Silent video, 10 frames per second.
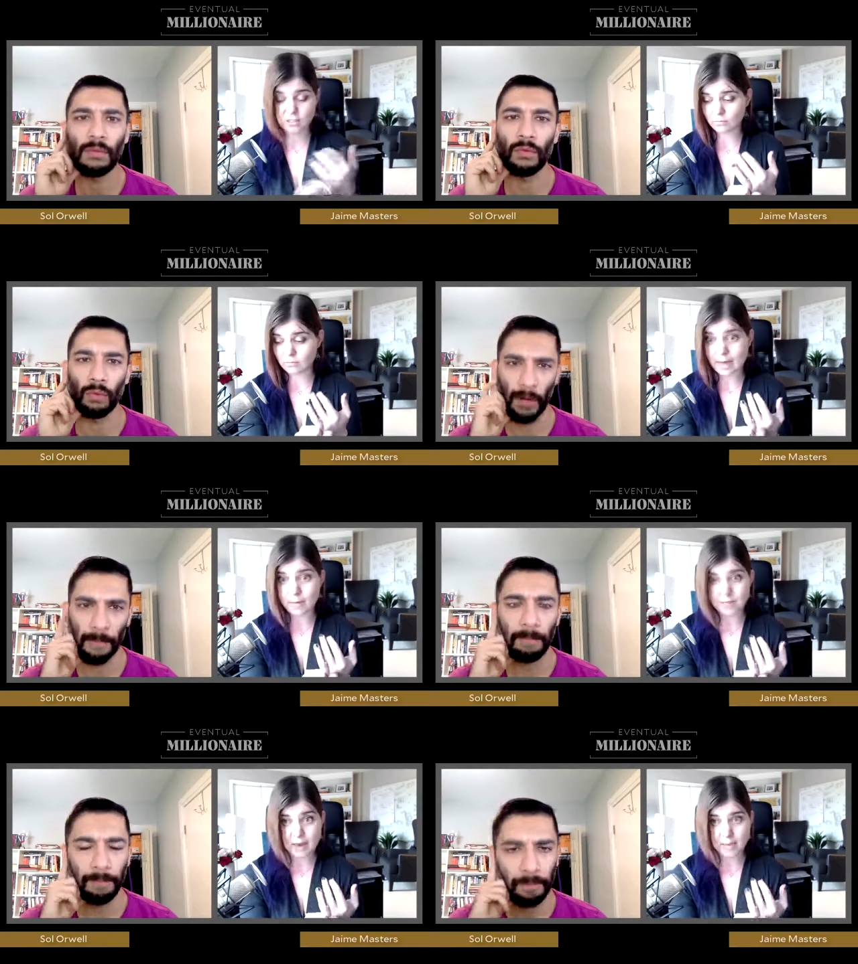Speaker 1: So
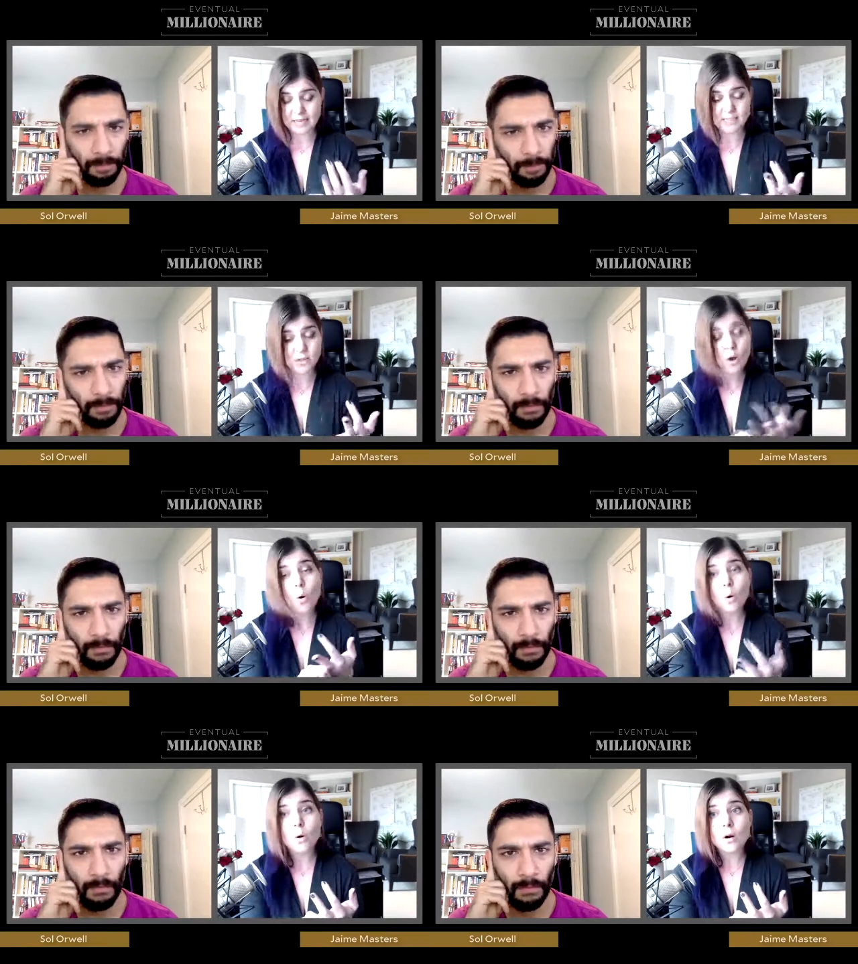that right. that piece.
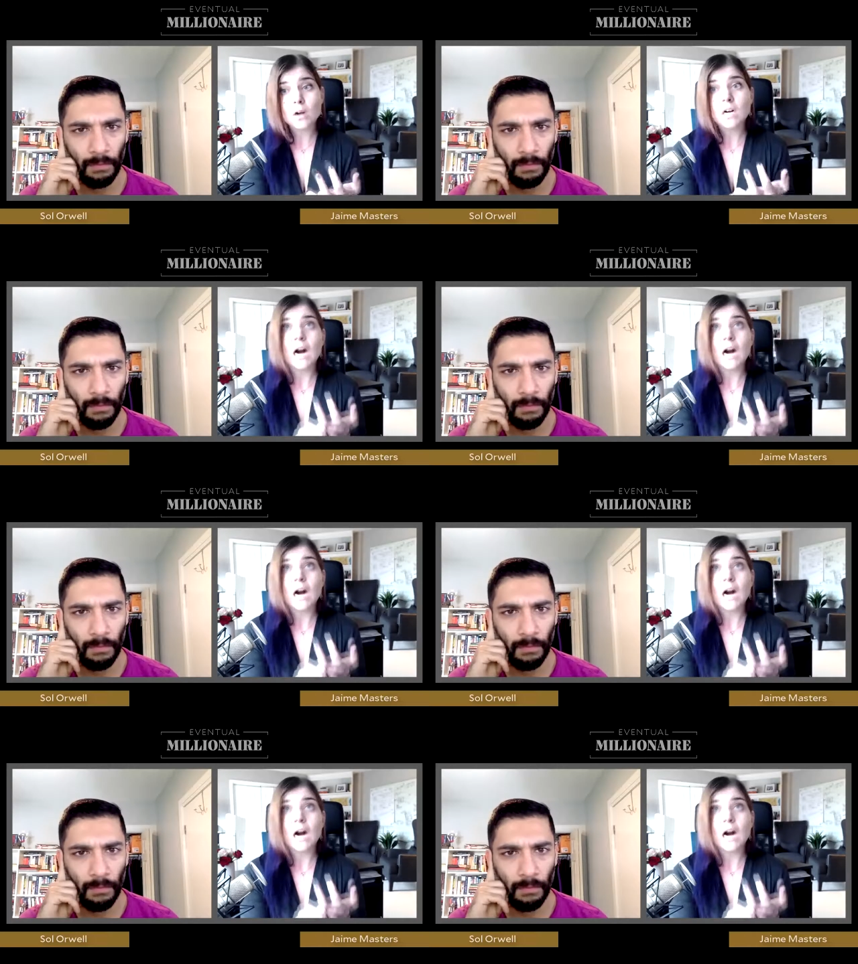Or